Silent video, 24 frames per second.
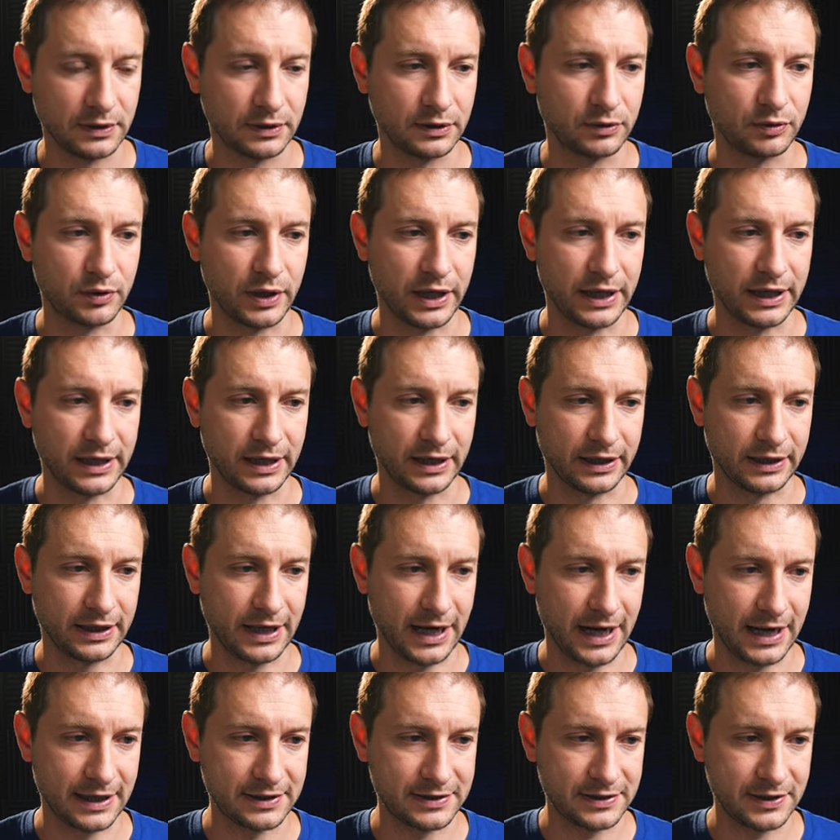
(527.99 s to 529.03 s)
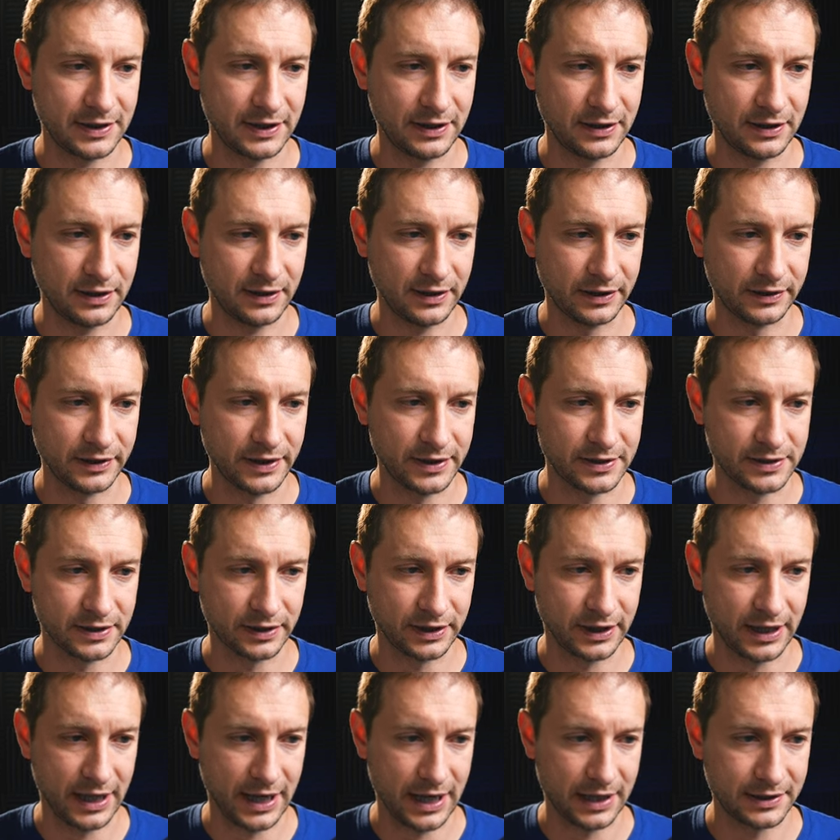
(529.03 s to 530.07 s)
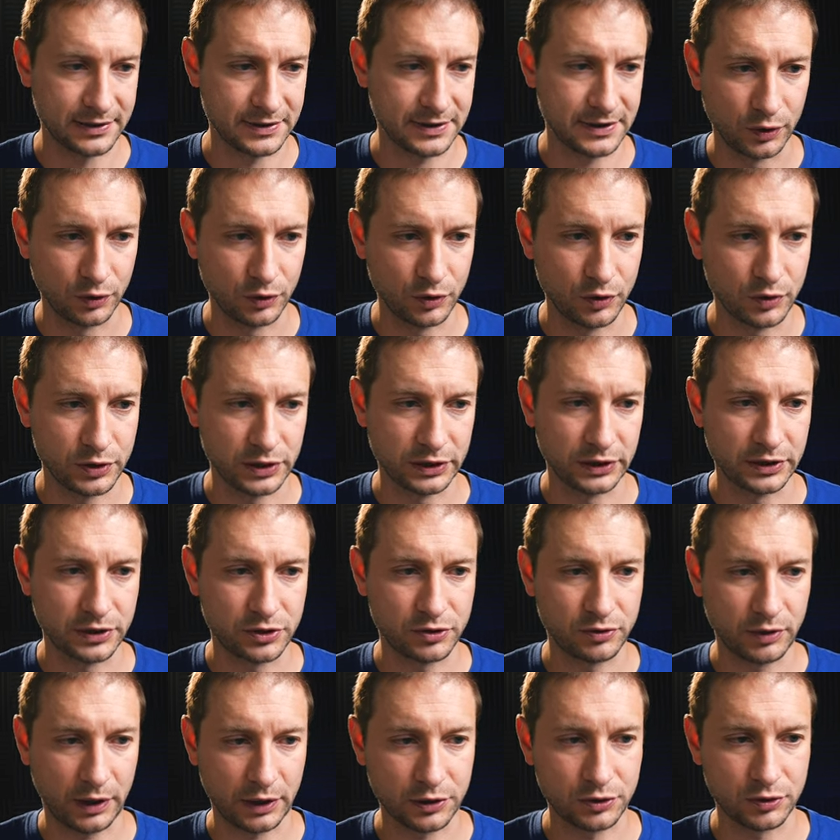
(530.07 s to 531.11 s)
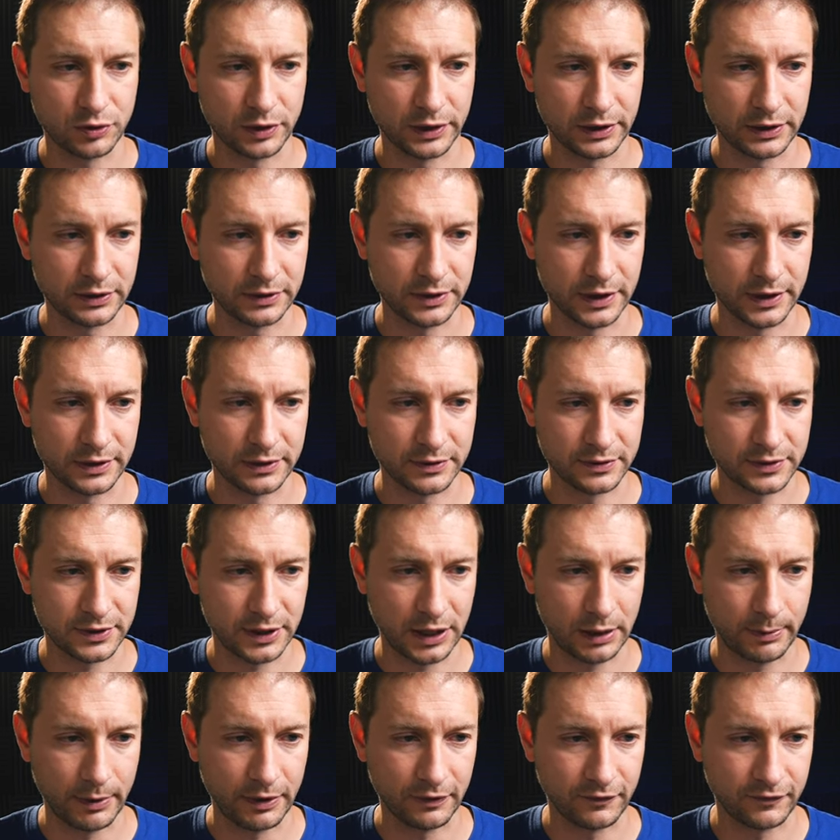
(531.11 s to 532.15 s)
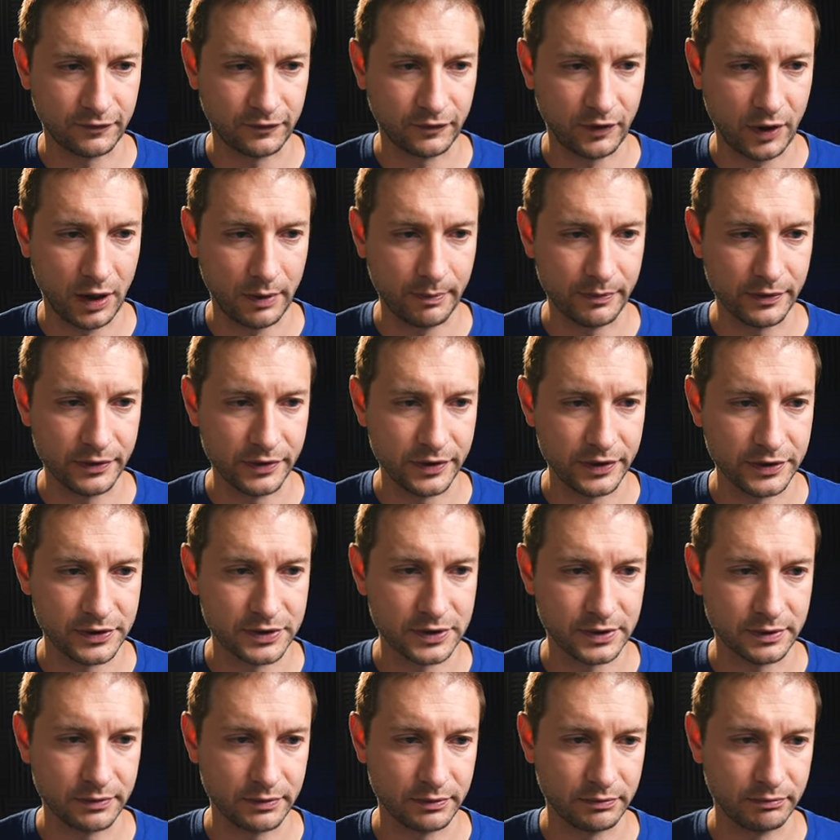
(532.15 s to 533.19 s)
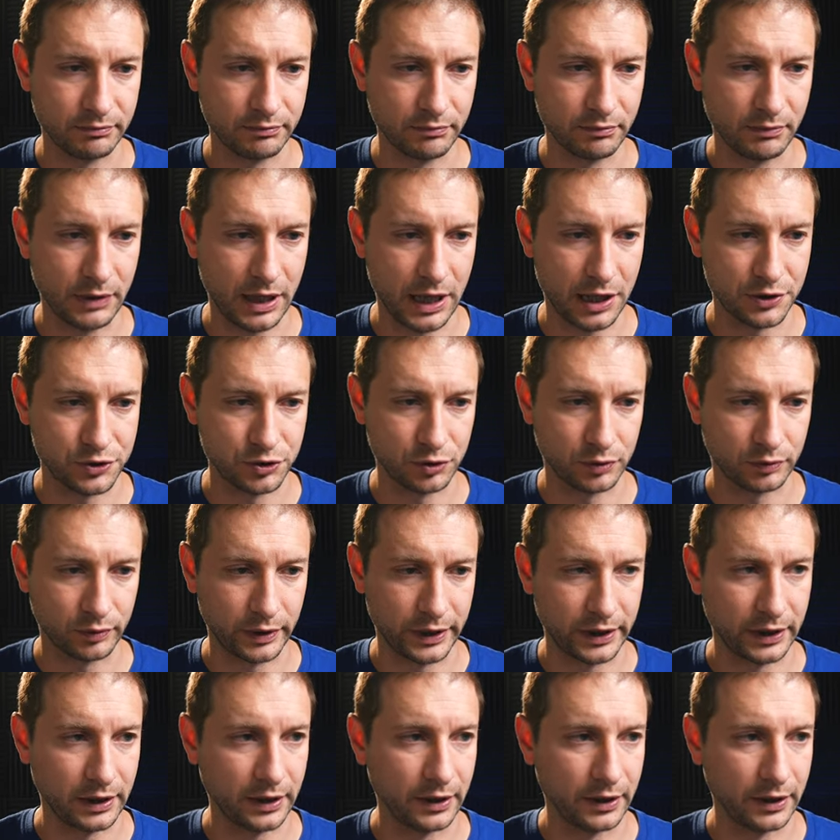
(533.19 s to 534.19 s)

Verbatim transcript: creating a const here, and these are const. You're using destructuring that's coming from this module right